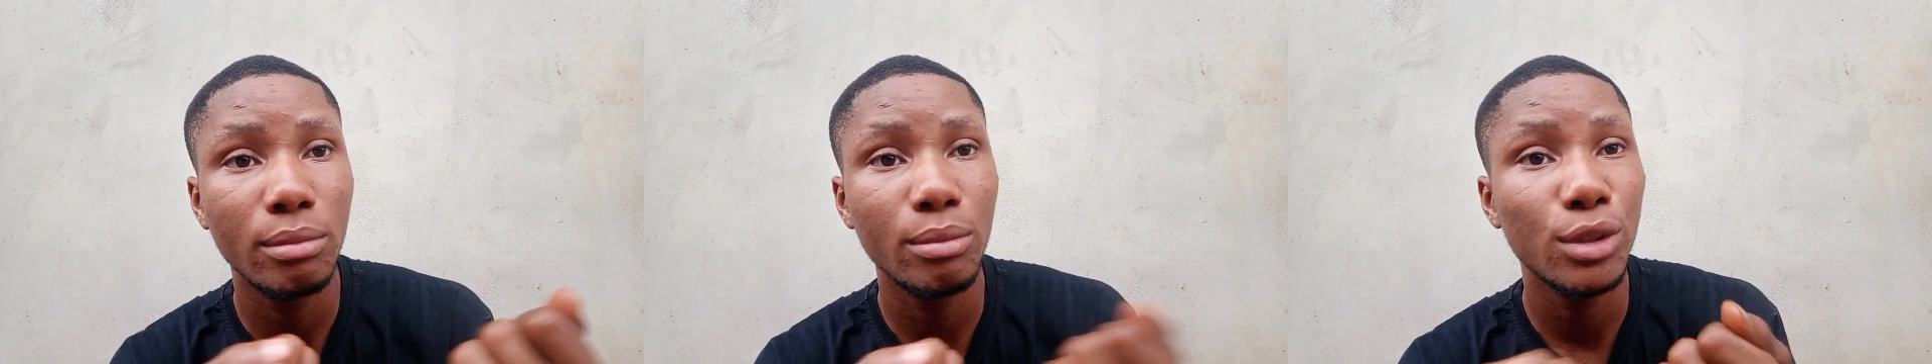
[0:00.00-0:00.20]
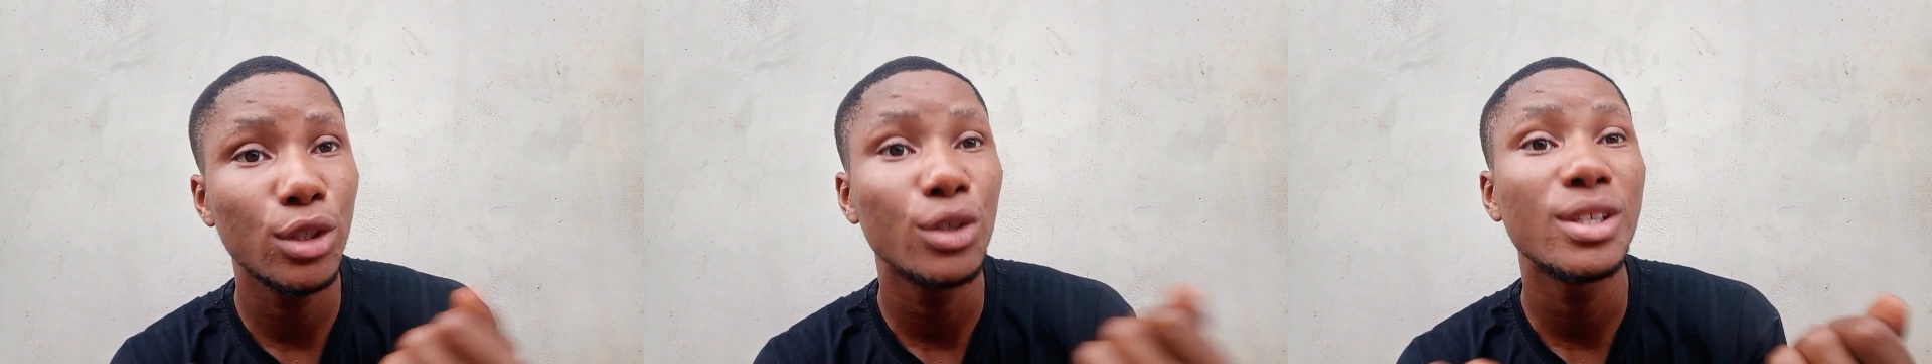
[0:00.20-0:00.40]

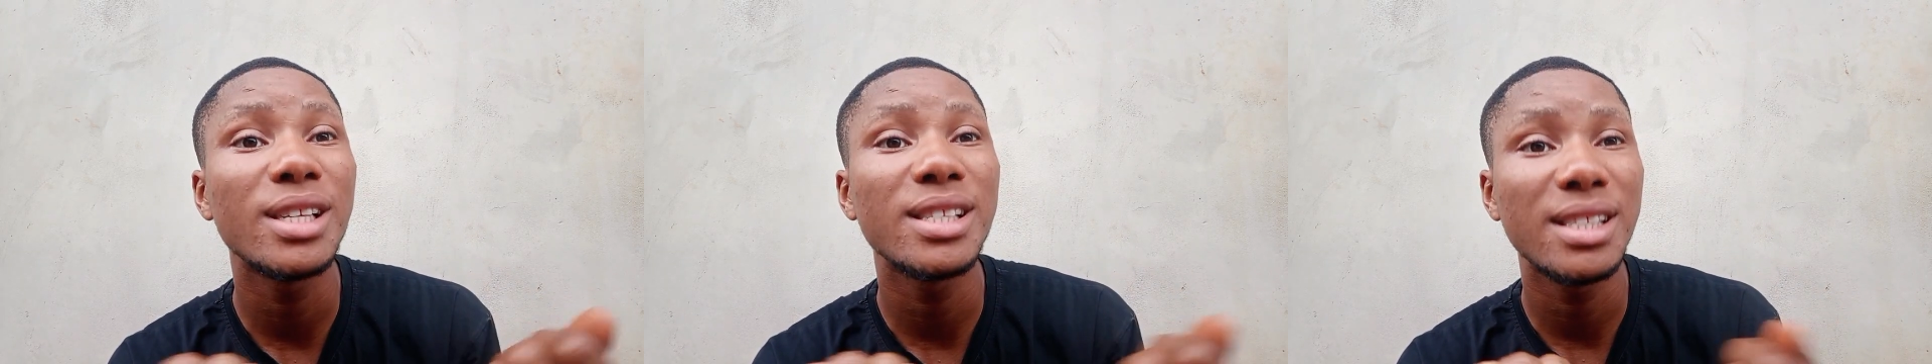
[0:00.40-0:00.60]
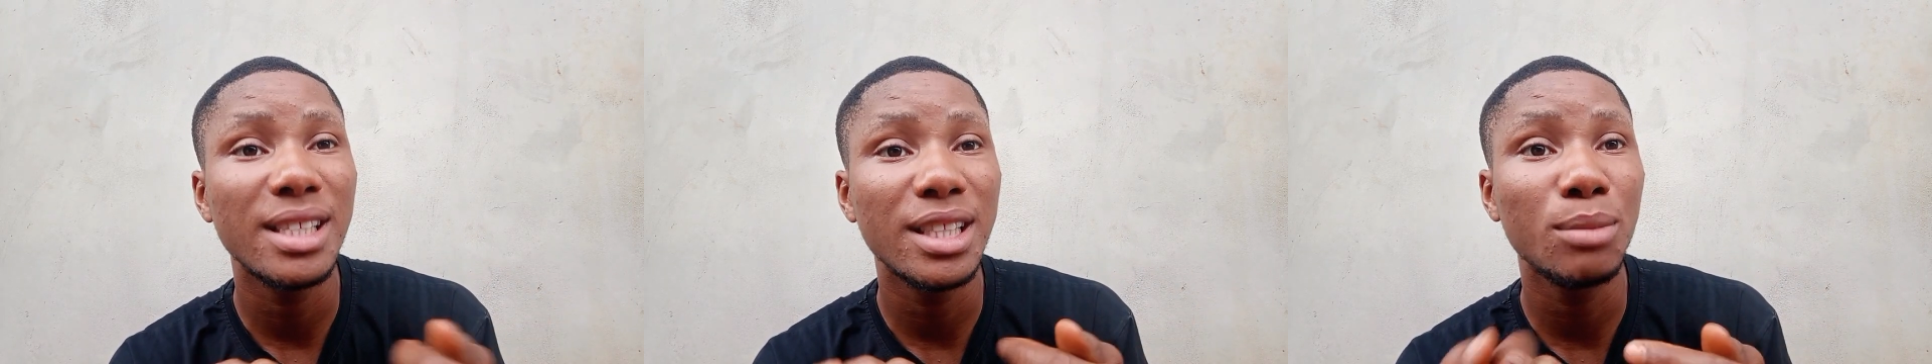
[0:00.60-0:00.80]

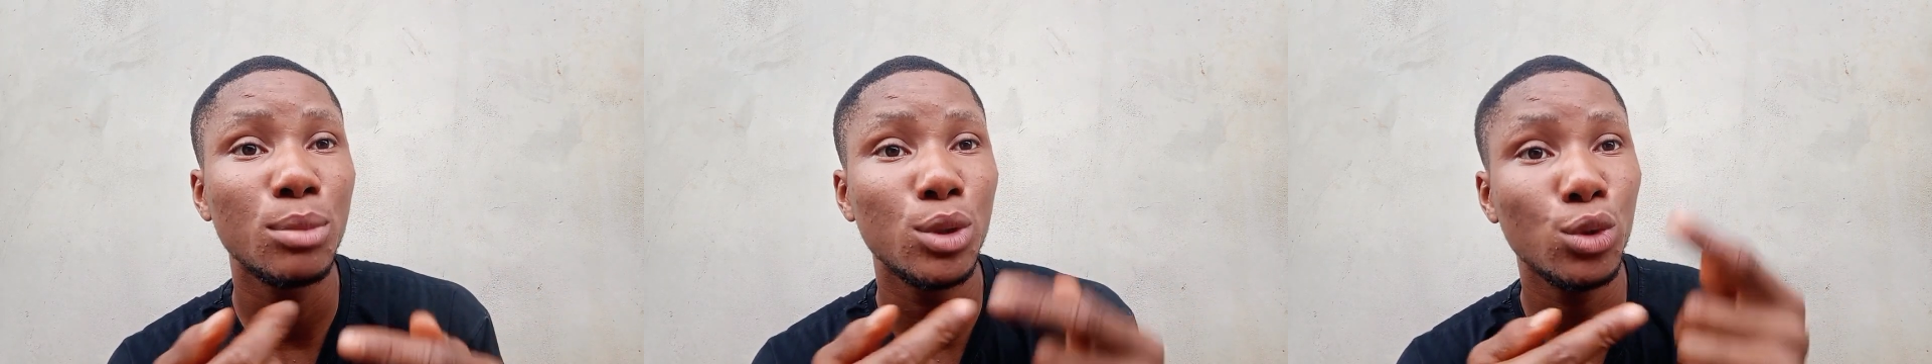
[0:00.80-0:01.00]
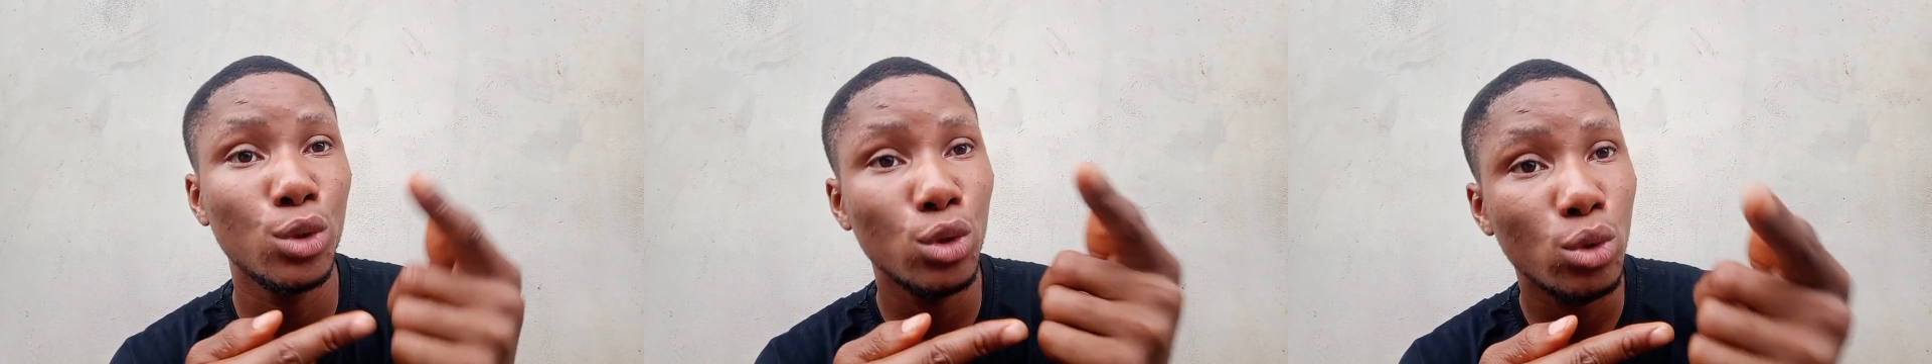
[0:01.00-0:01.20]
misunderstanding
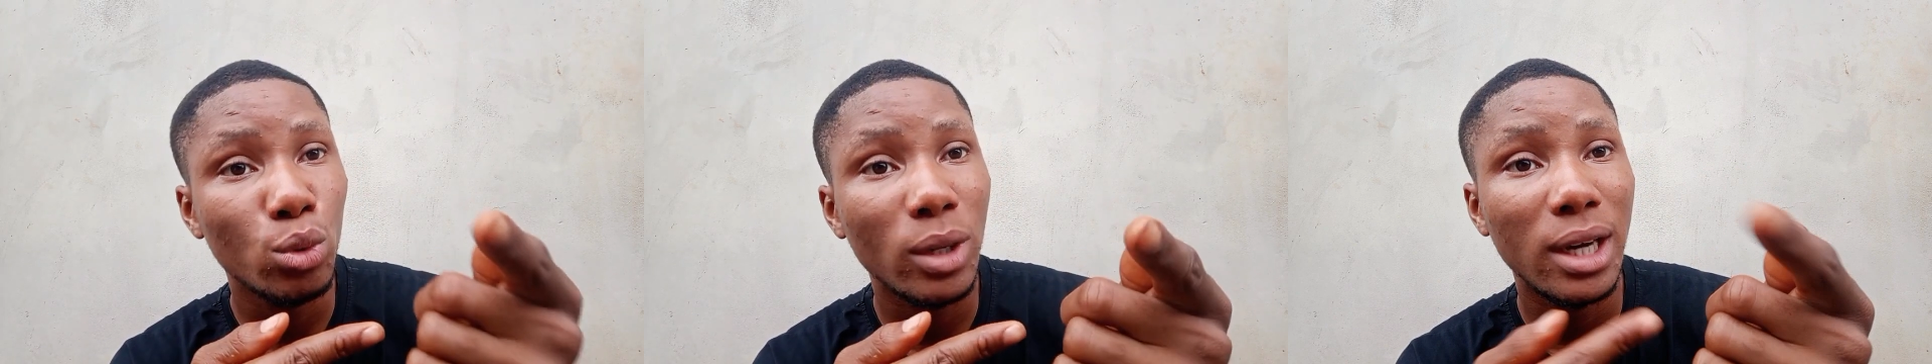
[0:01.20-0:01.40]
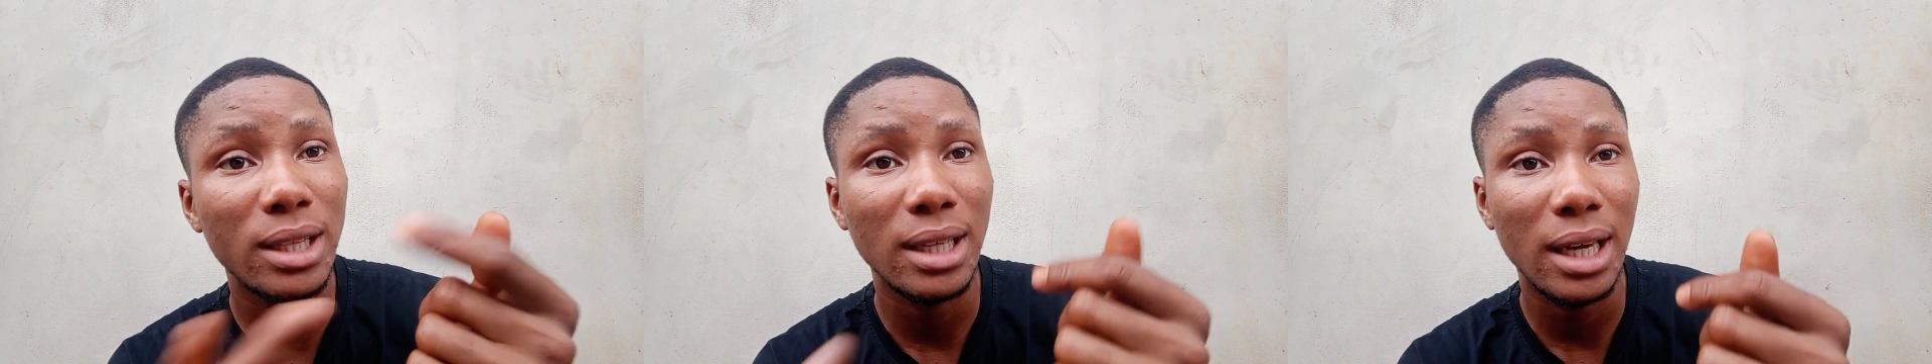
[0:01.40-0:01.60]
between
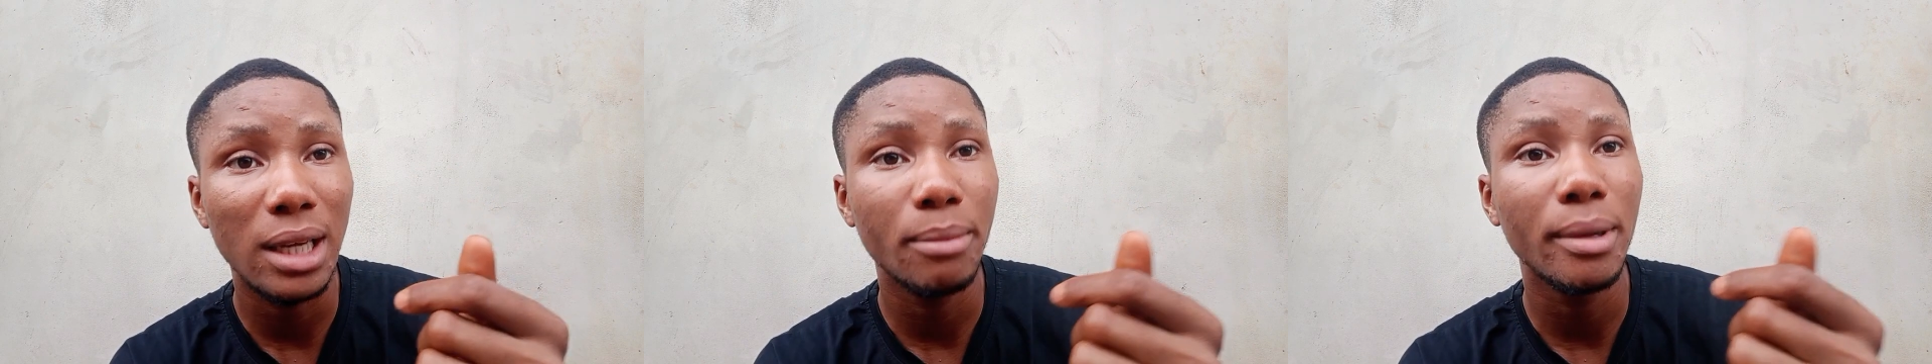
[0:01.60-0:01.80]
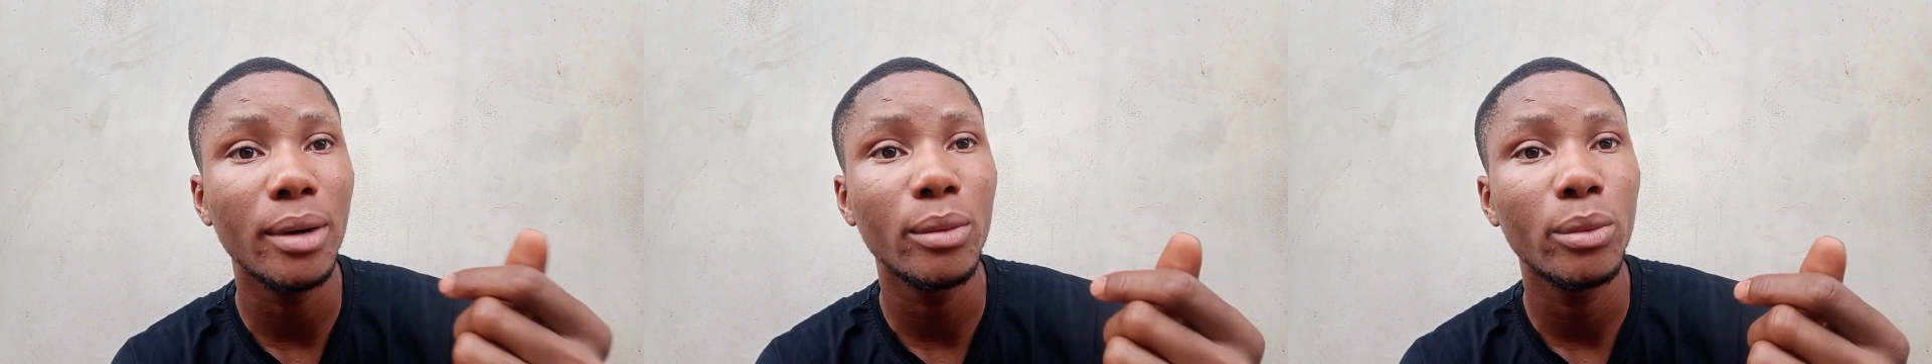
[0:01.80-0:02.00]
you and the
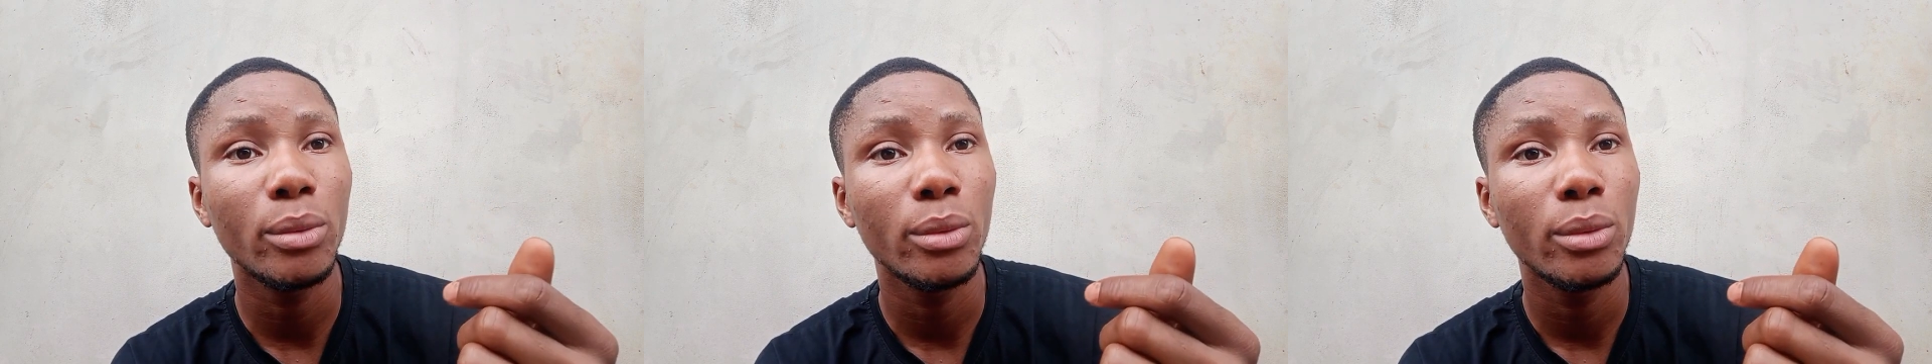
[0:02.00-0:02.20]
animal.